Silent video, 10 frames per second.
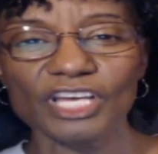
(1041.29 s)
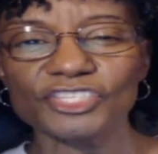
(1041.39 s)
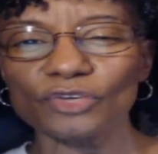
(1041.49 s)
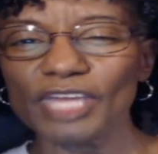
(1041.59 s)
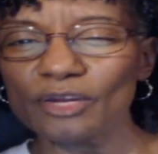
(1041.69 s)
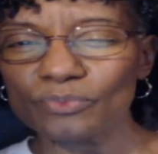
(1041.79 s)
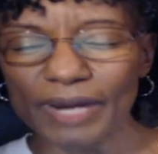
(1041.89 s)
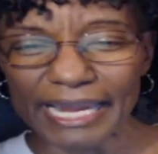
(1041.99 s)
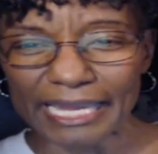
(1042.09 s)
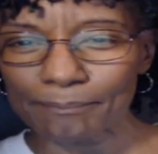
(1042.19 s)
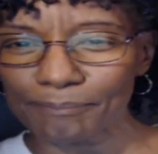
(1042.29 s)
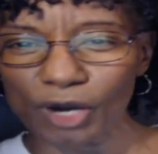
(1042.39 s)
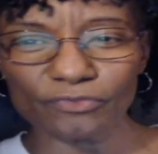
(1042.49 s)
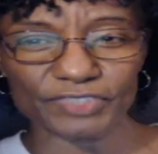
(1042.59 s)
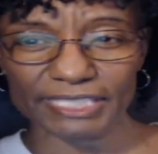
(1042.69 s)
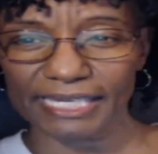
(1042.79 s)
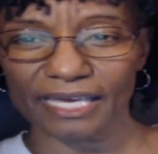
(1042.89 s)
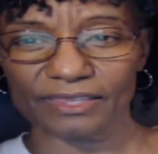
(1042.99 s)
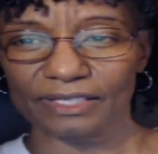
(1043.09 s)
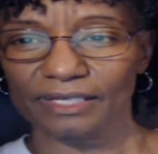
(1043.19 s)
So they ran both
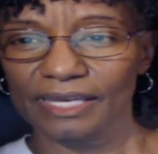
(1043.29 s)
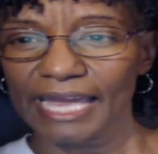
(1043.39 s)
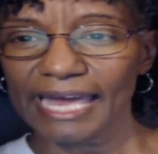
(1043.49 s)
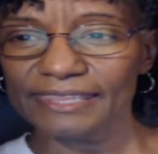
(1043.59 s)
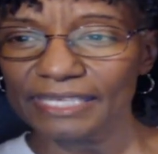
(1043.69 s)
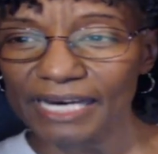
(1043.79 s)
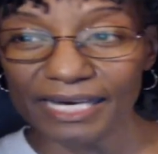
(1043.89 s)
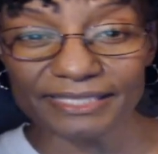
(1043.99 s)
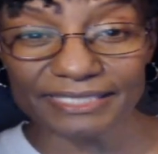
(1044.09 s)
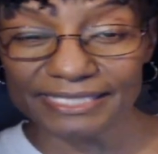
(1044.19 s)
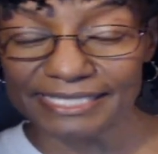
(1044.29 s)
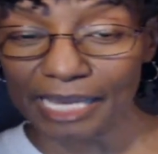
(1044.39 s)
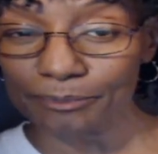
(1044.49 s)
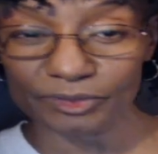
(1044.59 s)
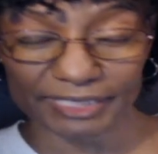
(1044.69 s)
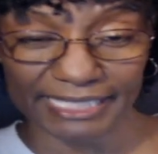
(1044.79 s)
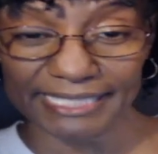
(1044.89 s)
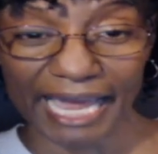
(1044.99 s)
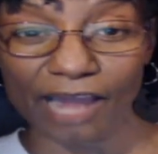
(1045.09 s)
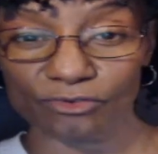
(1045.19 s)
together, and the other disciple
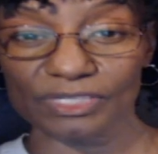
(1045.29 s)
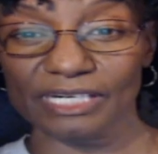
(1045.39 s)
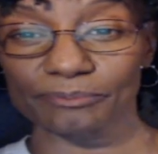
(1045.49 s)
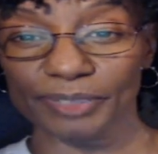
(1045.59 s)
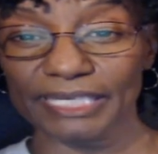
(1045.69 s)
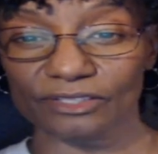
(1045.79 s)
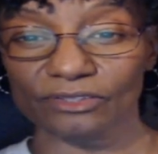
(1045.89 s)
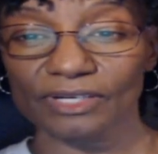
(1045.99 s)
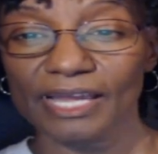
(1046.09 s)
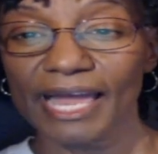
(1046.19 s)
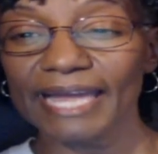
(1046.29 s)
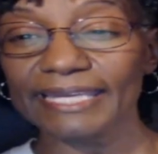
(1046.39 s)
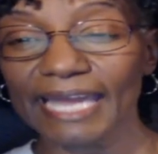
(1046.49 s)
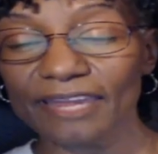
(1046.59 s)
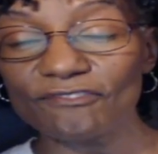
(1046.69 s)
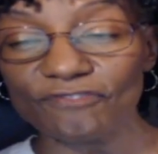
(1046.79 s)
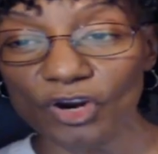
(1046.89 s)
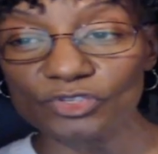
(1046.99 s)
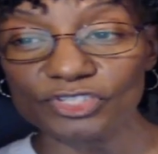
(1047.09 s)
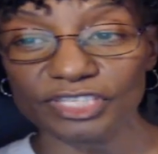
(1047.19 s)
did outrun Peter, and came
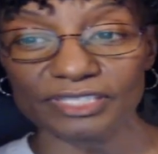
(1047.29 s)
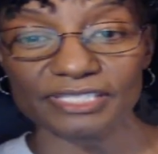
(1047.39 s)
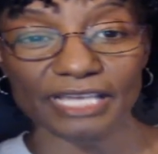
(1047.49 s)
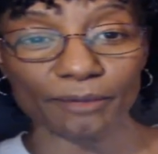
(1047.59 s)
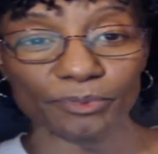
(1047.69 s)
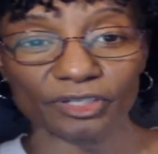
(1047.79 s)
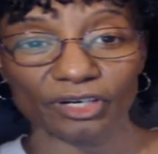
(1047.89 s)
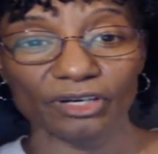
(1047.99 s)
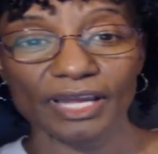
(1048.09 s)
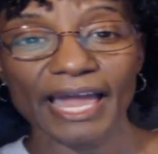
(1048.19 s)
first to the sepulchre.